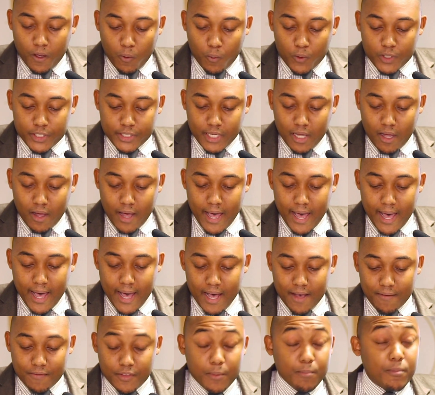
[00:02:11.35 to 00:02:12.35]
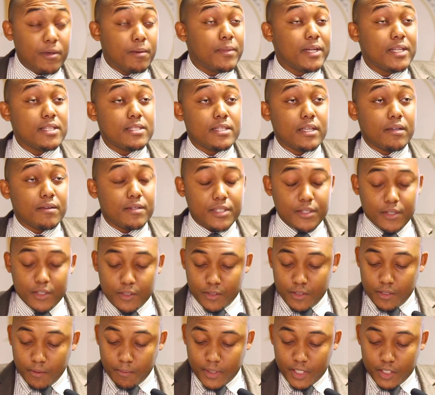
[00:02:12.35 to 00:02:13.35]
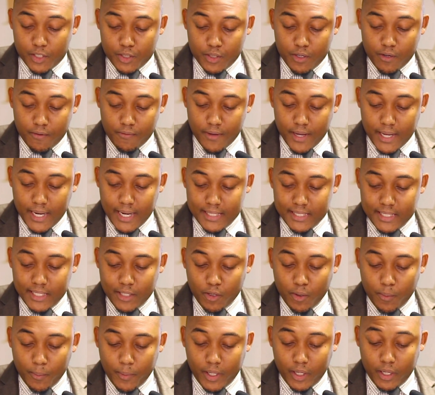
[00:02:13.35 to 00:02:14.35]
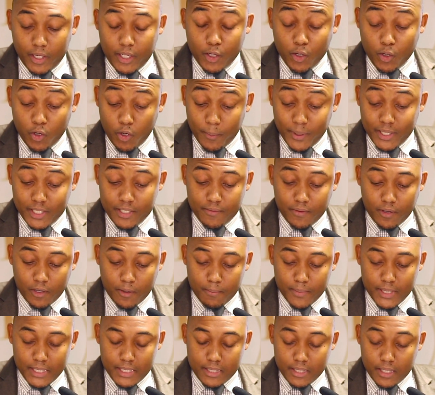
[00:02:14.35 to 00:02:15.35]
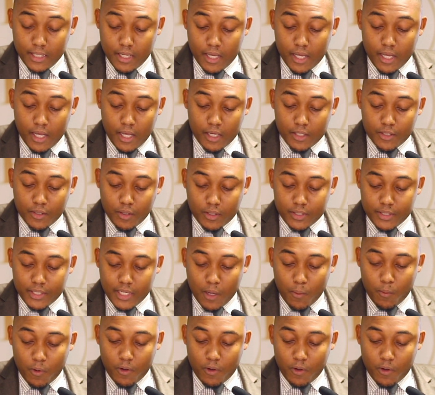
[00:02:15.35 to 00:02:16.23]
we shall have the Permanent Secretary to the Ministry of Finance and Economic Development, Dr.